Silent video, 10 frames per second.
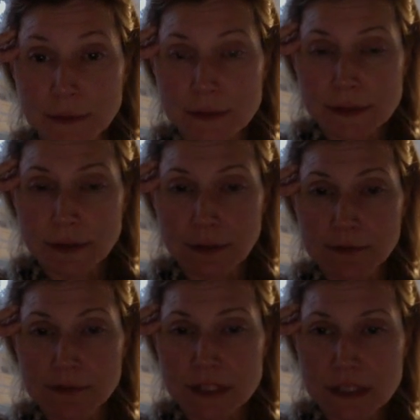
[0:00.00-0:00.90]
So I've
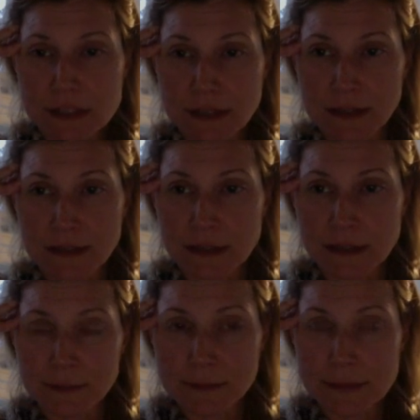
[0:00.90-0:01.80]
just ended up
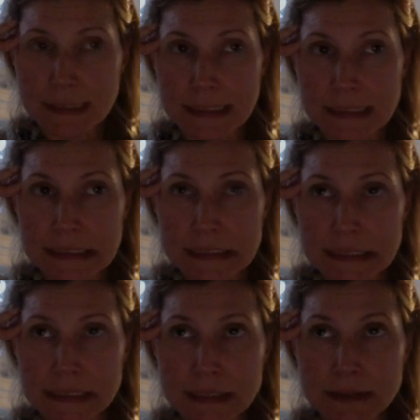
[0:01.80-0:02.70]
kind of
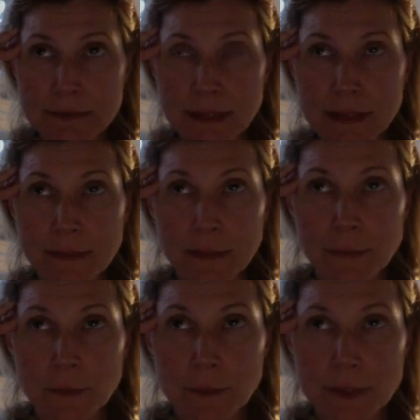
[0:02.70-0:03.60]
making my
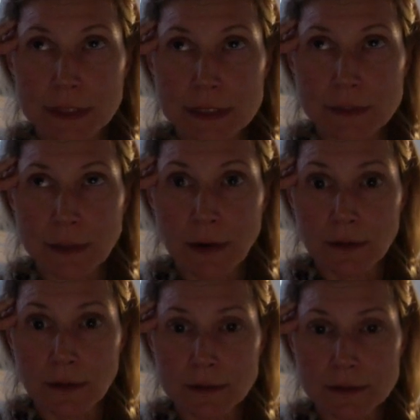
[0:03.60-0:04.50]
world pretty
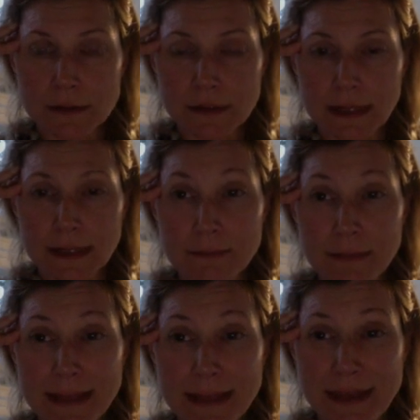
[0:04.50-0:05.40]
small so that I can
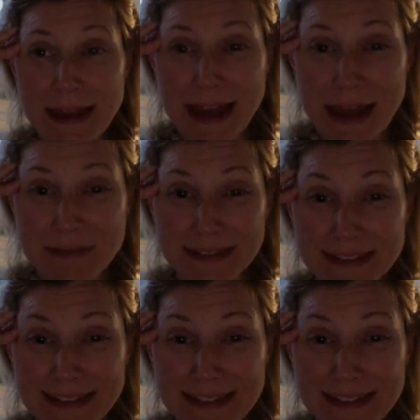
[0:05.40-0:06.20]
make that happen,